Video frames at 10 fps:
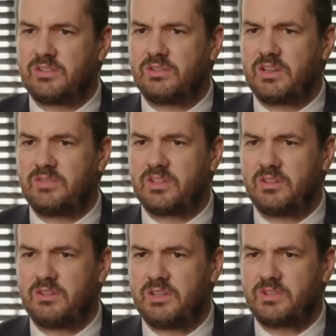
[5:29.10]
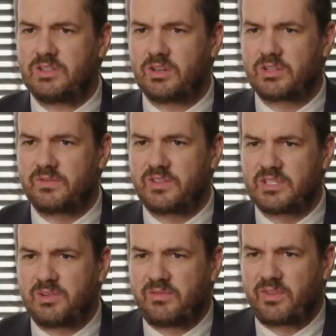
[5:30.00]
Who gives a toss if
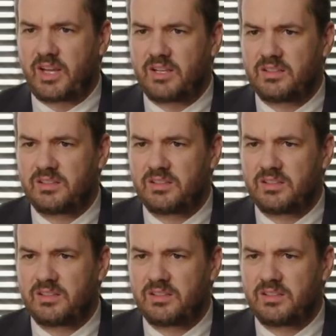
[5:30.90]
he's a bit fat?